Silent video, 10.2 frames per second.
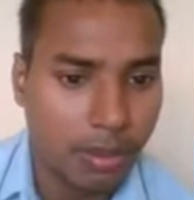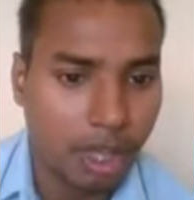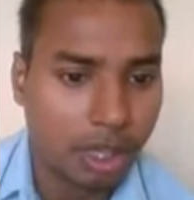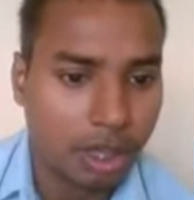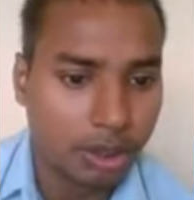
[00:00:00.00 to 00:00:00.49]

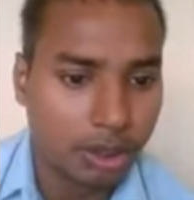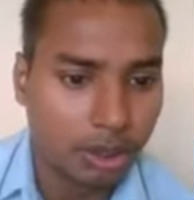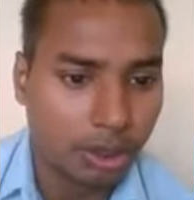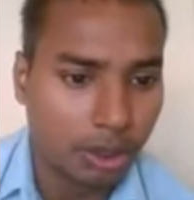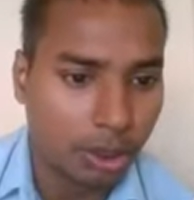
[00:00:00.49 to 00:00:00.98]
So
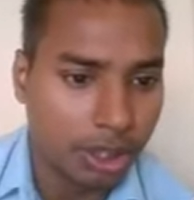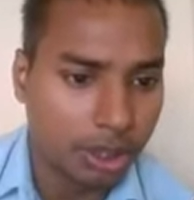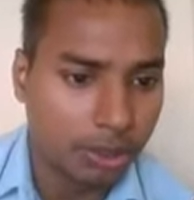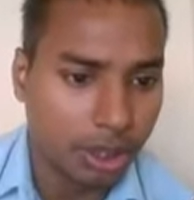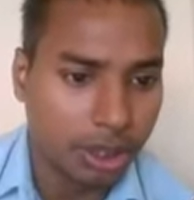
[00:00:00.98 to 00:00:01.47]
location you
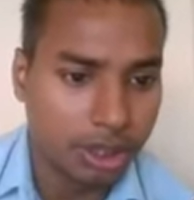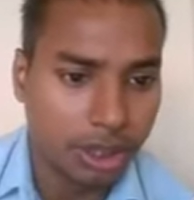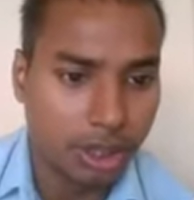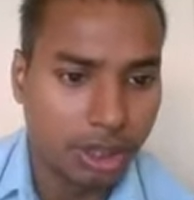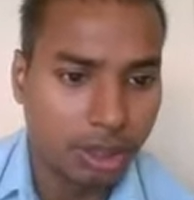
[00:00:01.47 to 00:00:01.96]
can see the
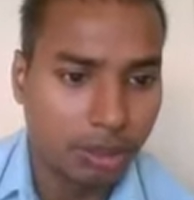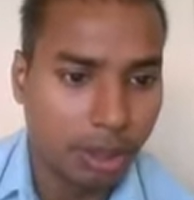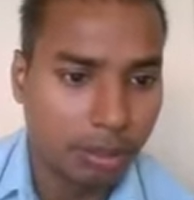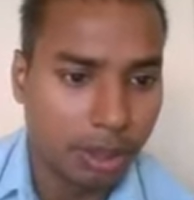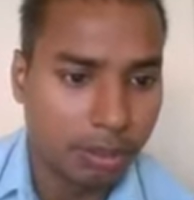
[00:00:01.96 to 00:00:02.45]
available
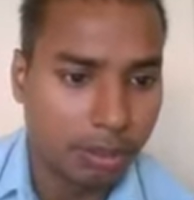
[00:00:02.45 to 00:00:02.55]
for